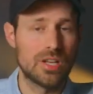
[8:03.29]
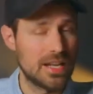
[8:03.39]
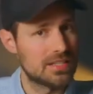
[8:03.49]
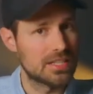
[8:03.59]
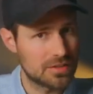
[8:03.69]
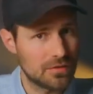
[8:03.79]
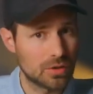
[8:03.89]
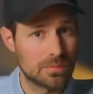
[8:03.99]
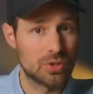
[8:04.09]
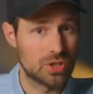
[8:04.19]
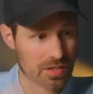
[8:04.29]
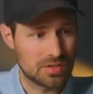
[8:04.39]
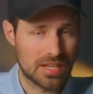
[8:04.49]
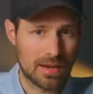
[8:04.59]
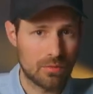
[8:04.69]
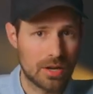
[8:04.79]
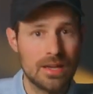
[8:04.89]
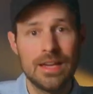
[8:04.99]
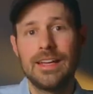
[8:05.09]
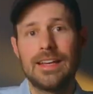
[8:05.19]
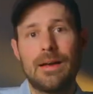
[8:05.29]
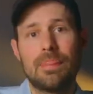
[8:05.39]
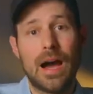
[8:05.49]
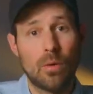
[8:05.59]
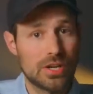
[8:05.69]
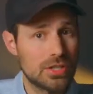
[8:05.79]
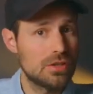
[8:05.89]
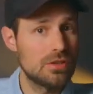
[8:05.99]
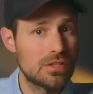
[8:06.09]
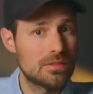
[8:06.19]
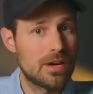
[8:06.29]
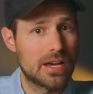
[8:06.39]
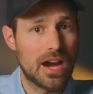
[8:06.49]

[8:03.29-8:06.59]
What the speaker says: lens's fault but just the camera. I wanted to use my